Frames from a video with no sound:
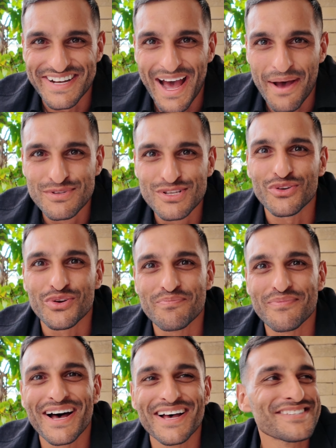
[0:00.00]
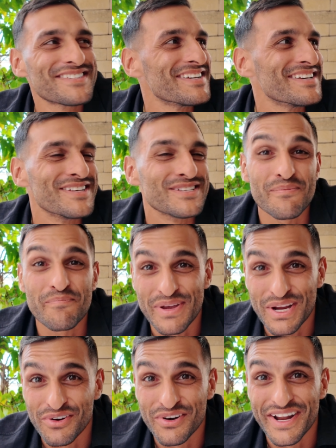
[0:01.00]
an absolute must is
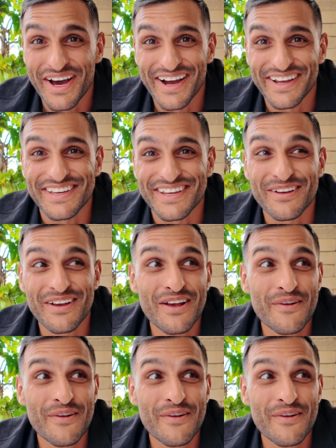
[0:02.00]
Piranaki.